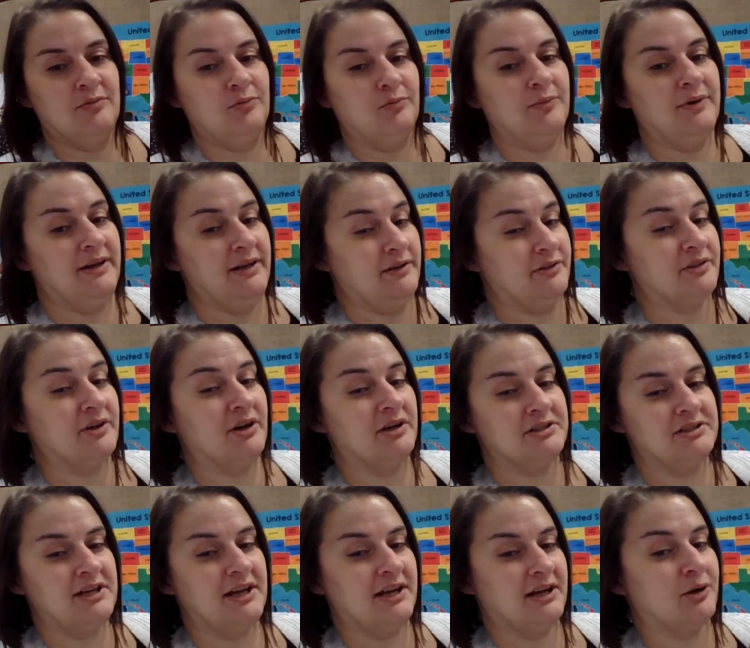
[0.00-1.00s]
We
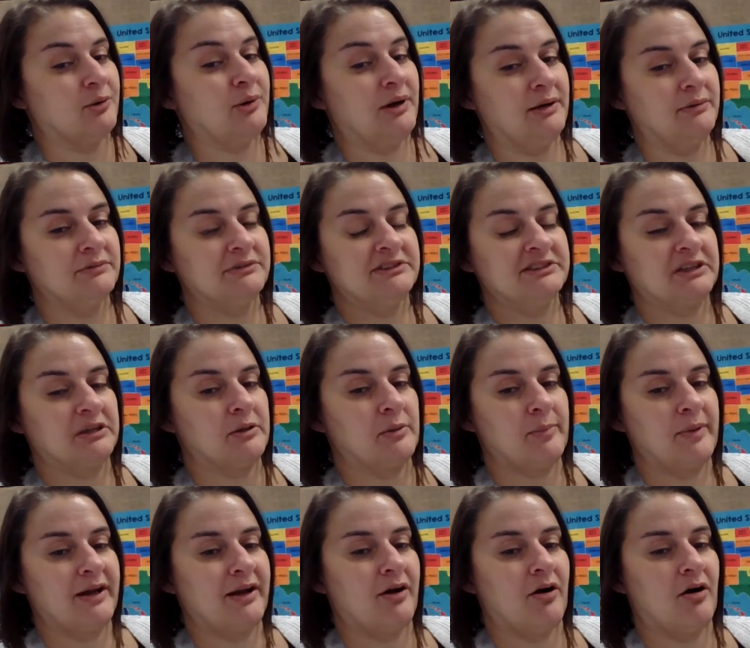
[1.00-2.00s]
thought takeaway was going to
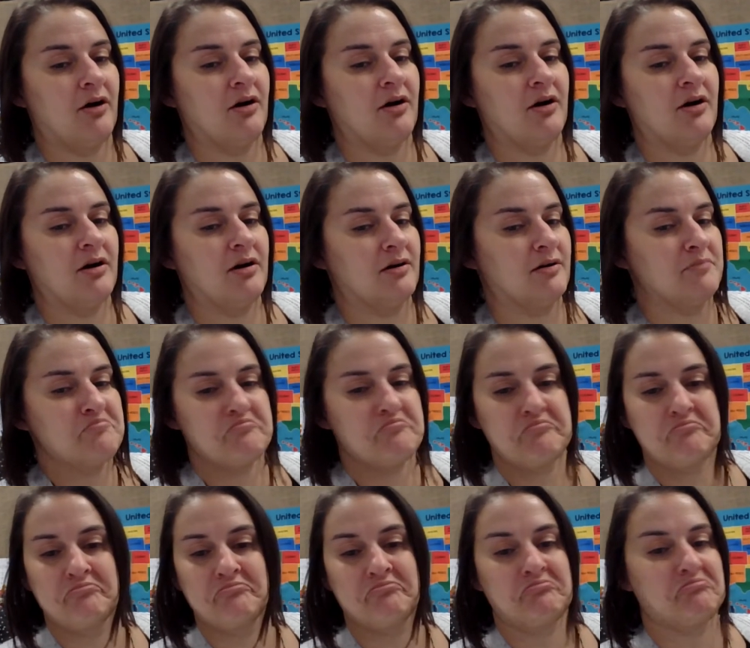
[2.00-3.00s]
be hard.
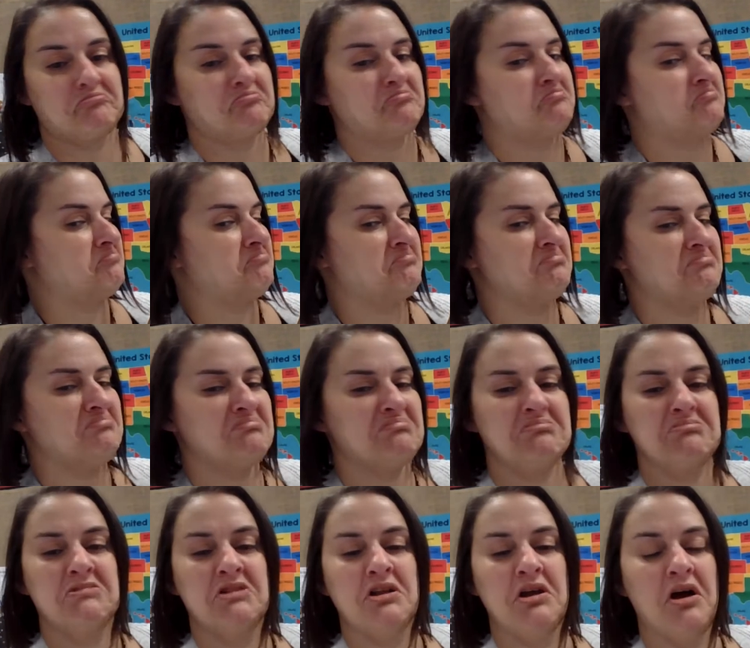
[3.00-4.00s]

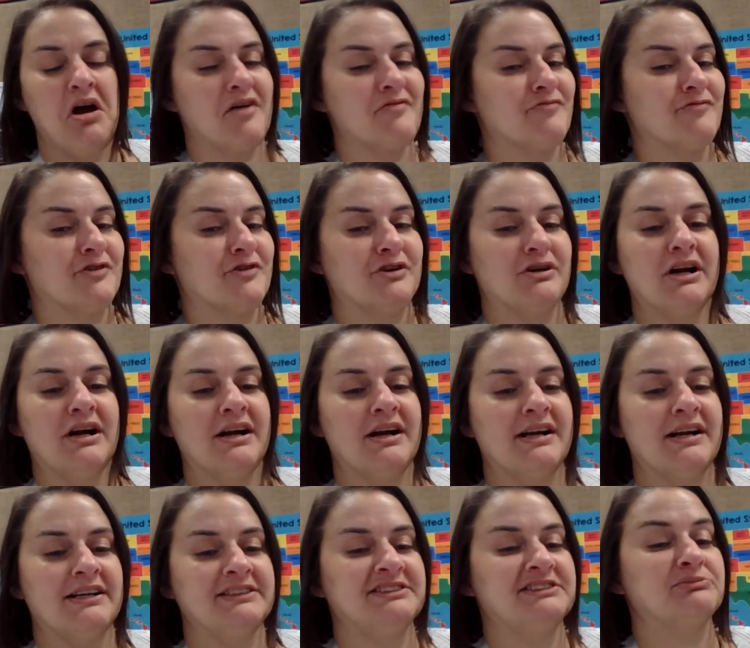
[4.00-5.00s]
Not for
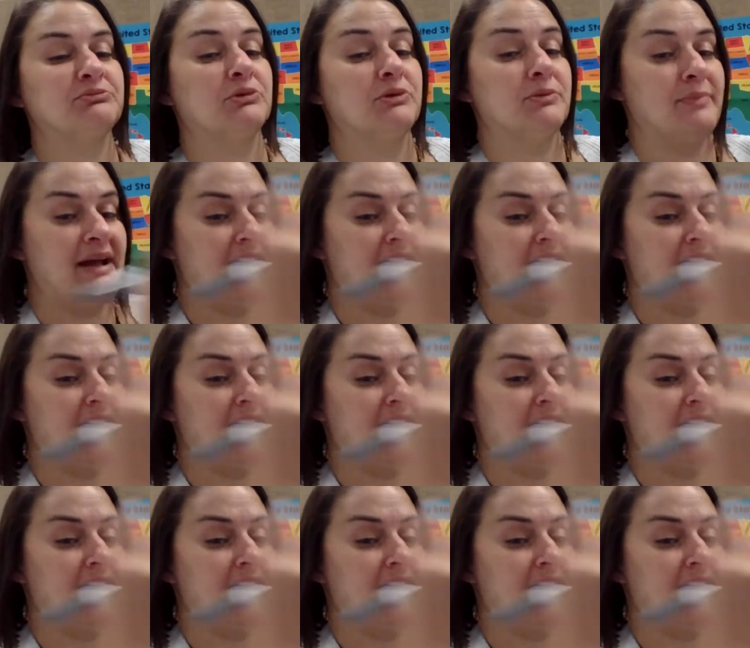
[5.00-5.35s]
us. We're